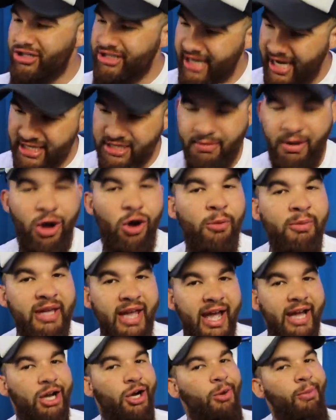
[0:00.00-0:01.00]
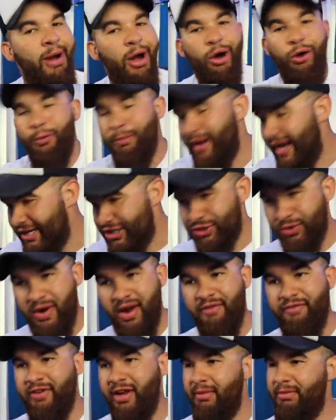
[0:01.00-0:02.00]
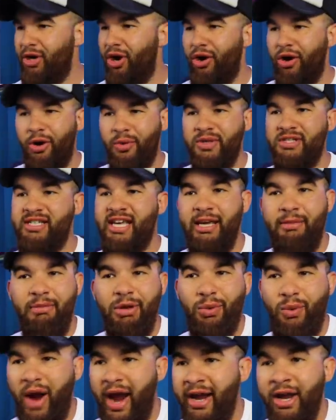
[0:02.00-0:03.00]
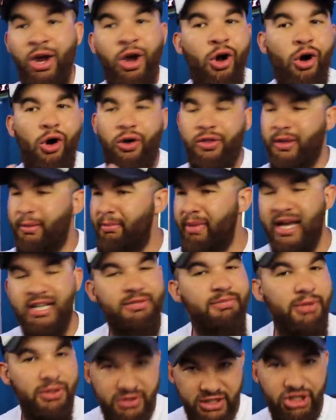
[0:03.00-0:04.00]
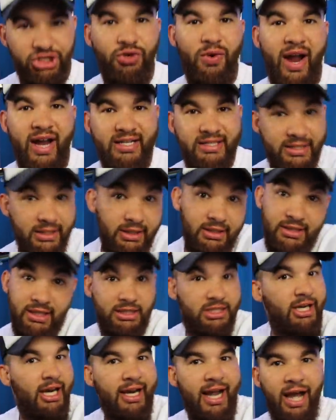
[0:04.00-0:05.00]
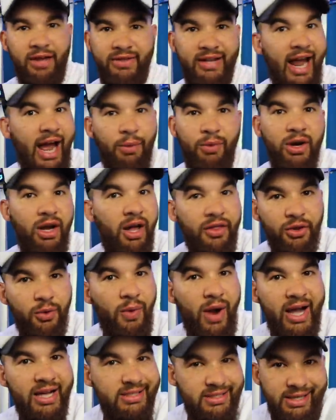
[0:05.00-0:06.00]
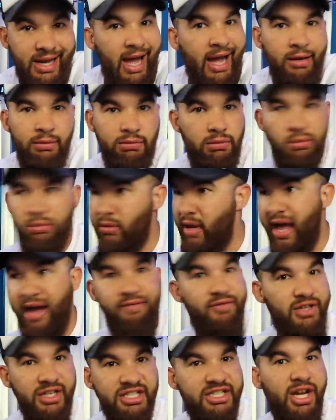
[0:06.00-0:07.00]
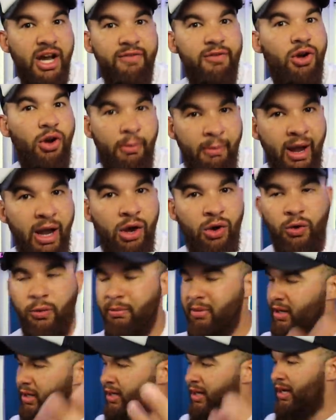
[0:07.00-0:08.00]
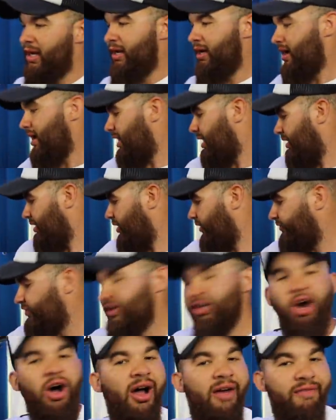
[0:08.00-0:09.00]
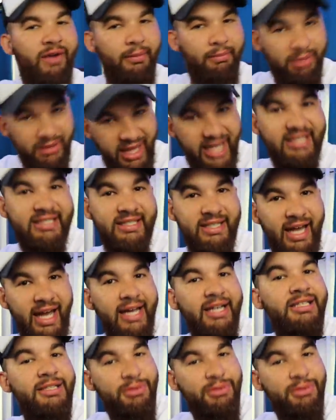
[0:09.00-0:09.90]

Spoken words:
Shout out to my homie Edgar, my whole Patreon fam. Y'all always keep me right on the best music tracks to check out that I would otherwise not have discovered on my own. But hopefully y'all have a blessed day.